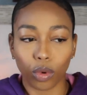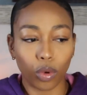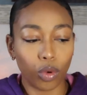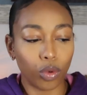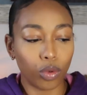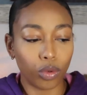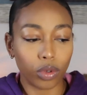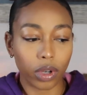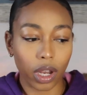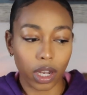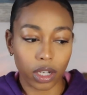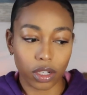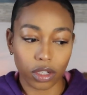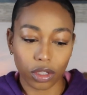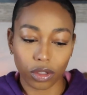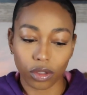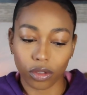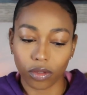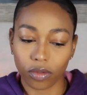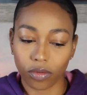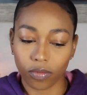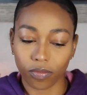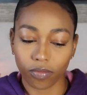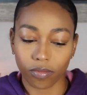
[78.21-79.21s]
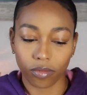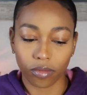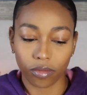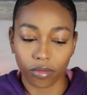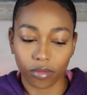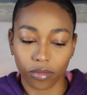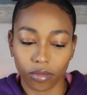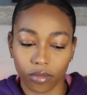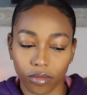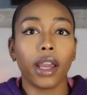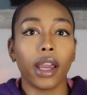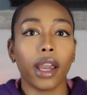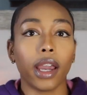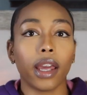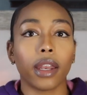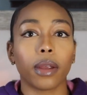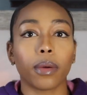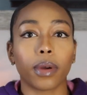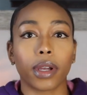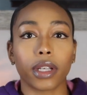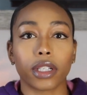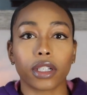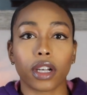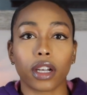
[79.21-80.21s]
Ooh, that just,
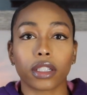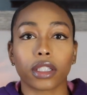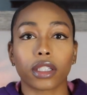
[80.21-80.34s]
Anyways, y'all,